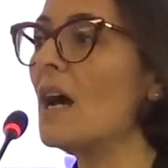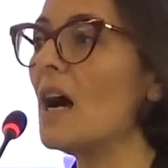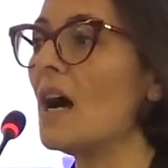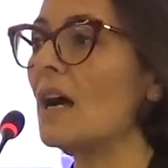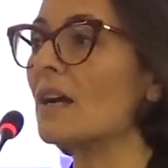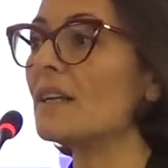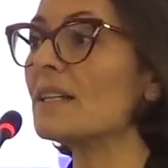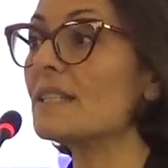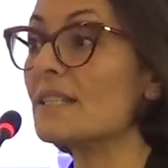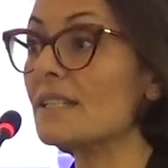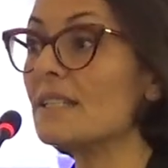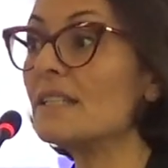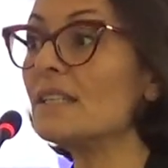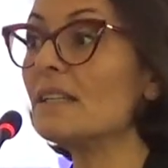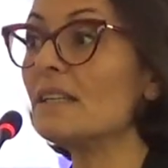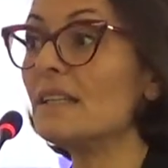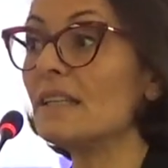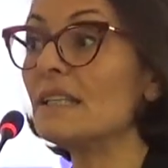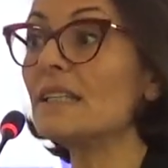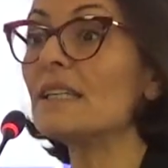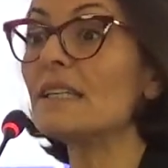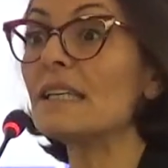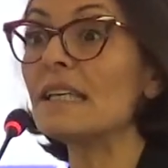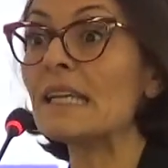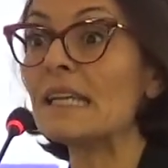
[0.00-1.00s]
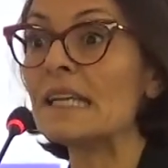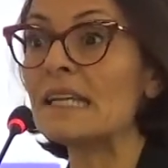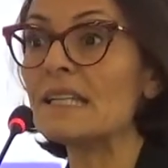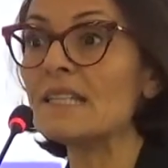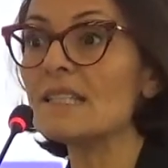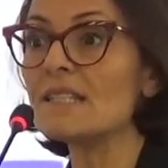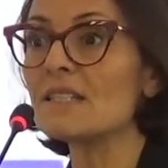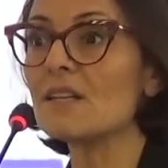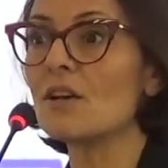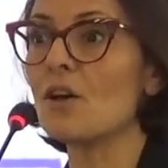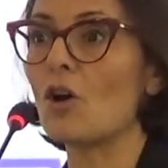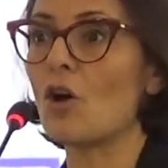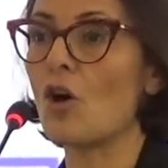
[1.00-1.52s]
are still in
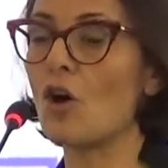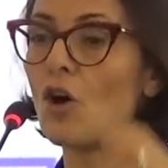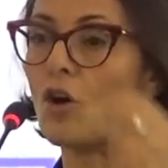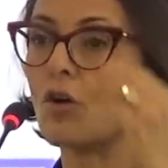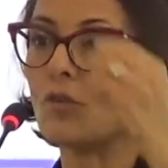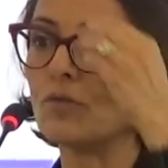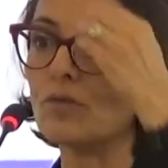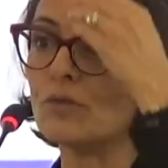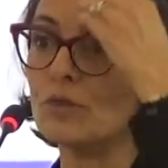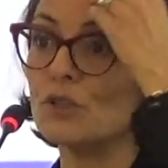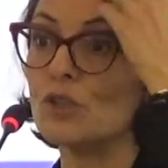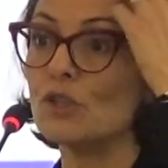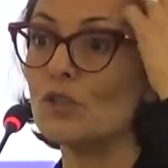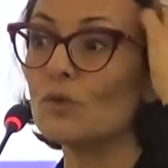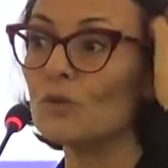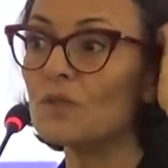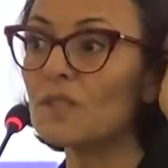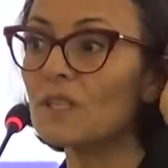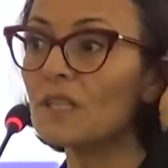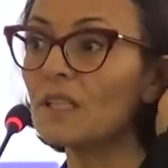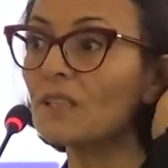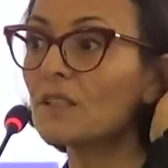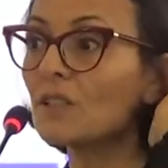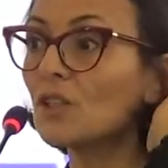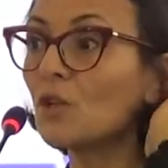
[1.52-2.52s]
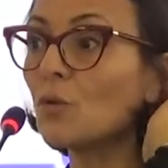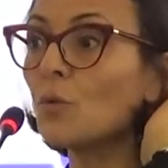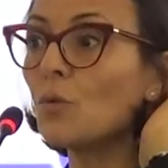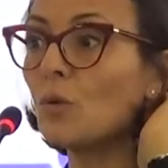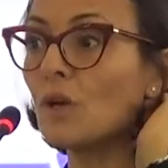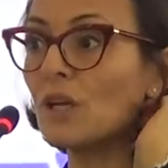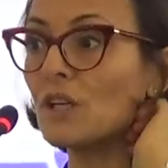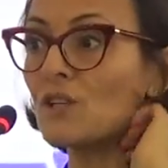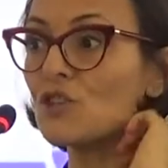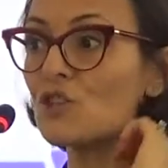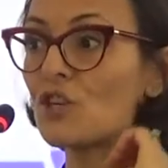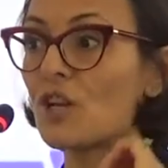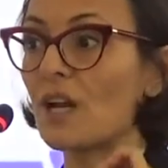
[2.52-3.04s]
need of using the
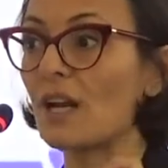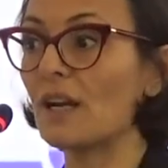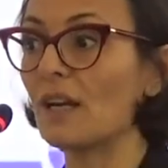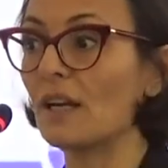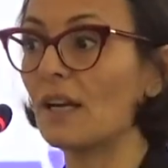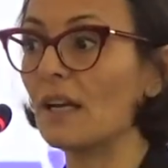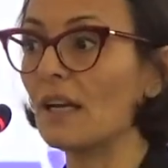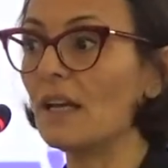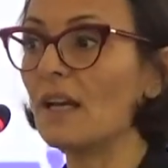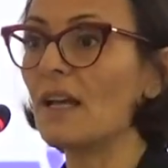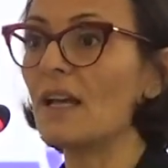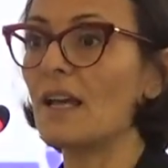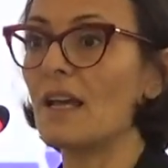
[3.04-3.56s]
wheelchair